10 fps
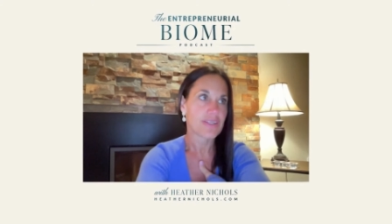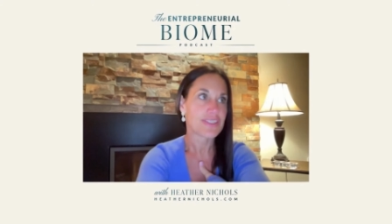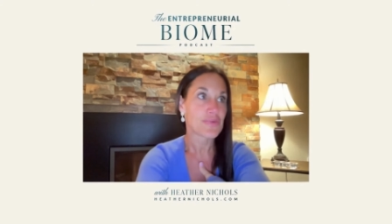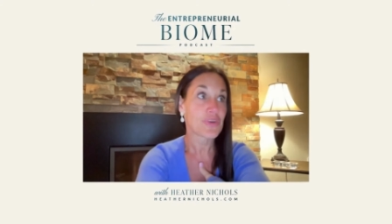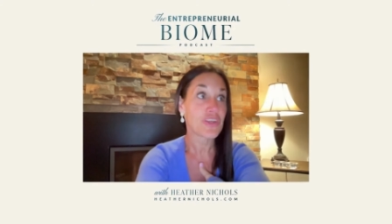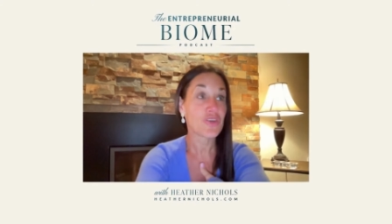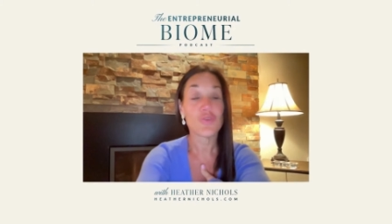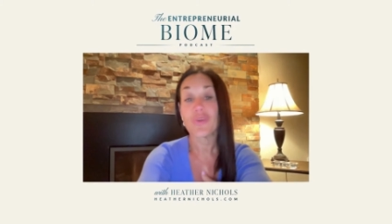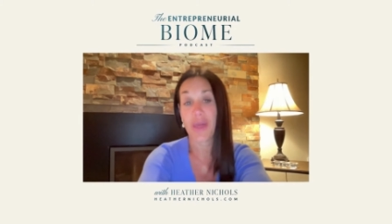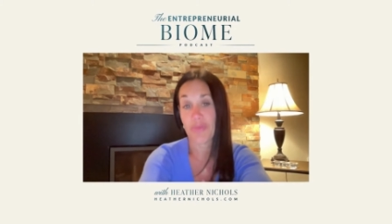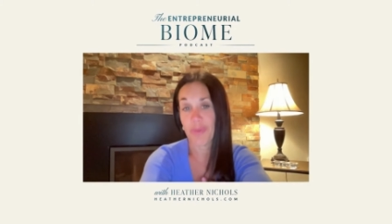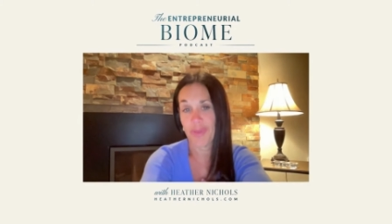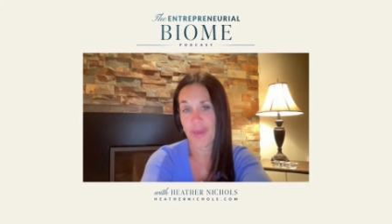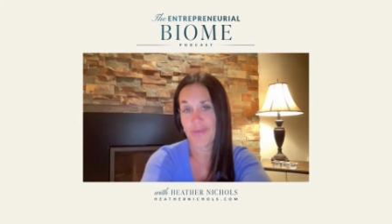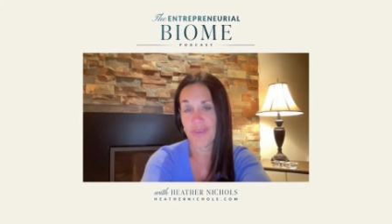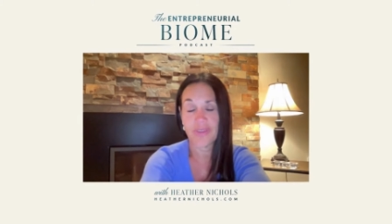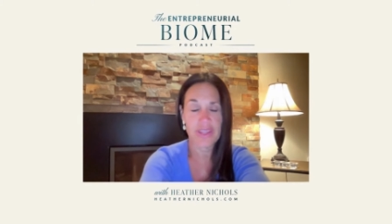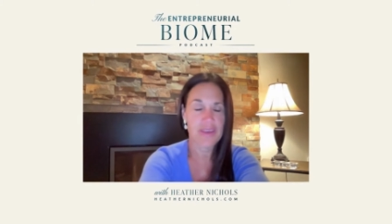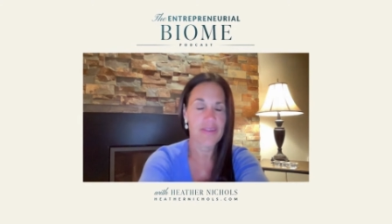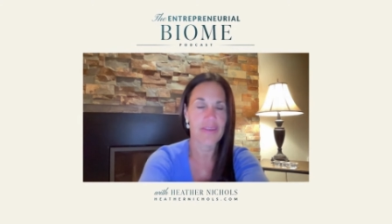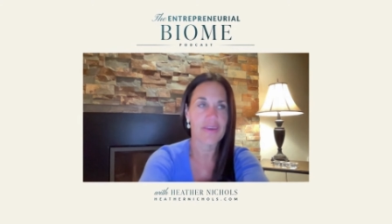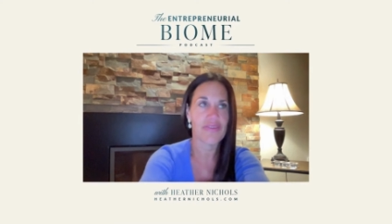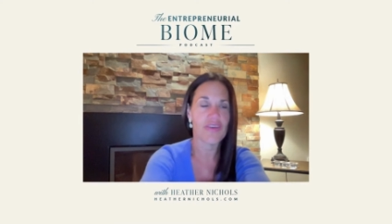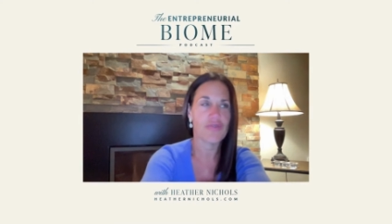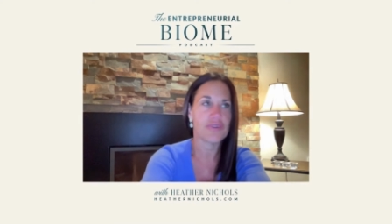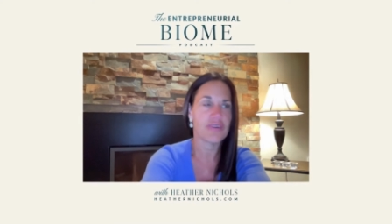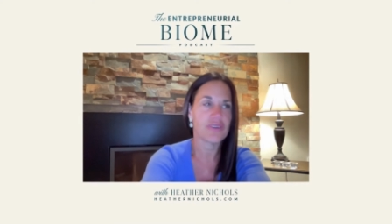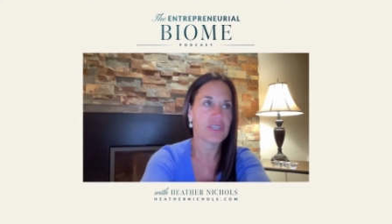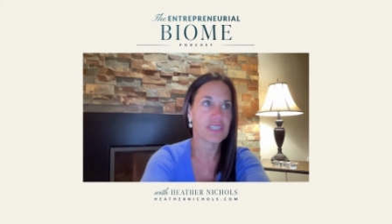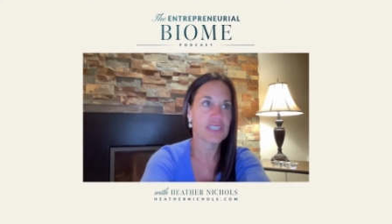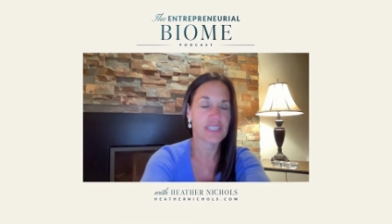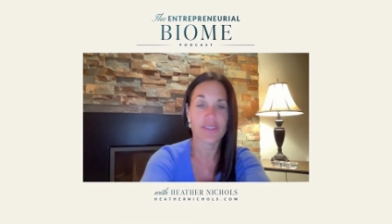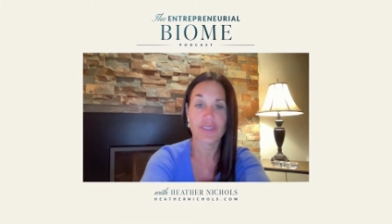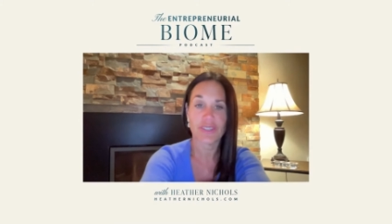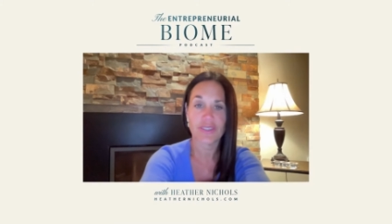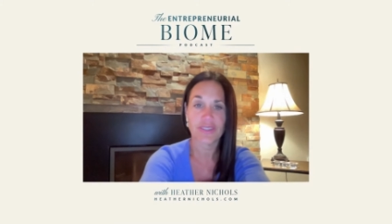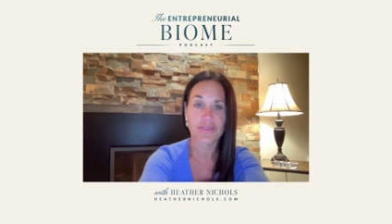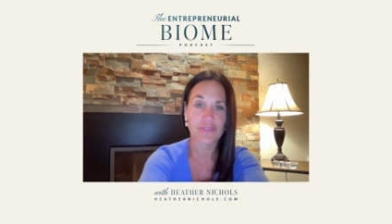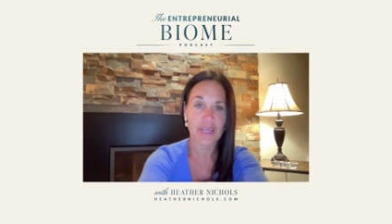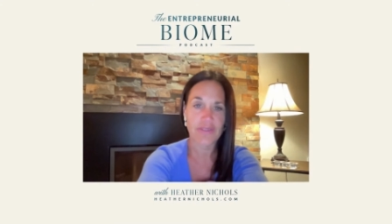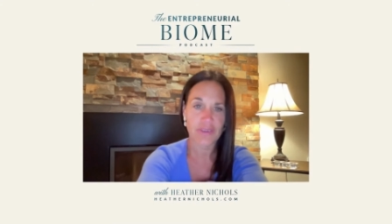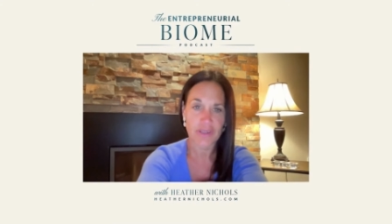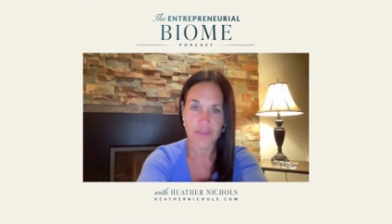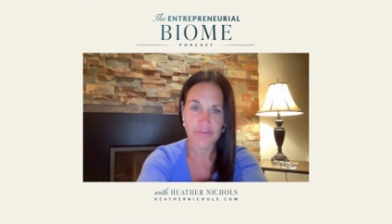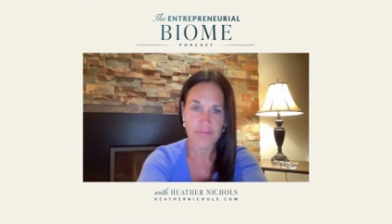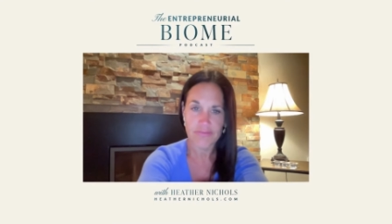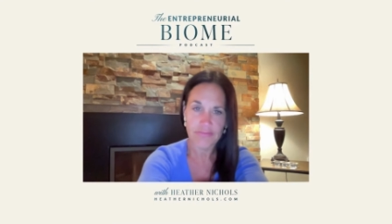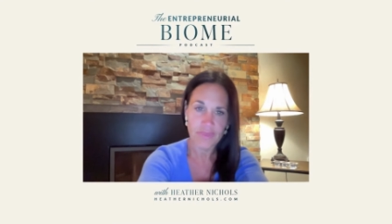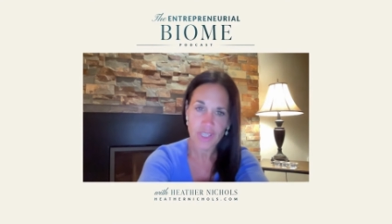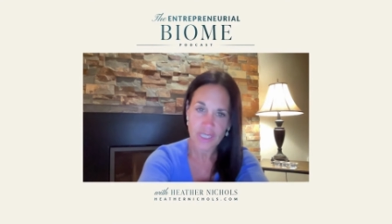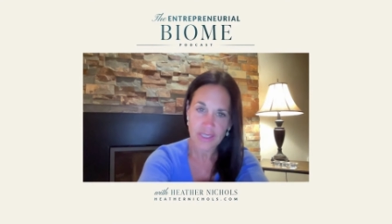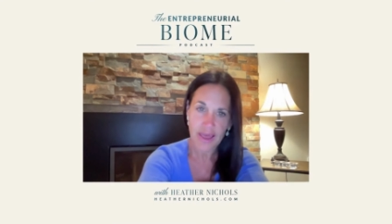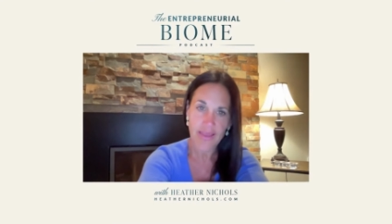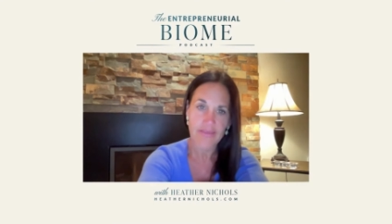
So what are you capable of uniquely that you've never considered, that you've never looked at,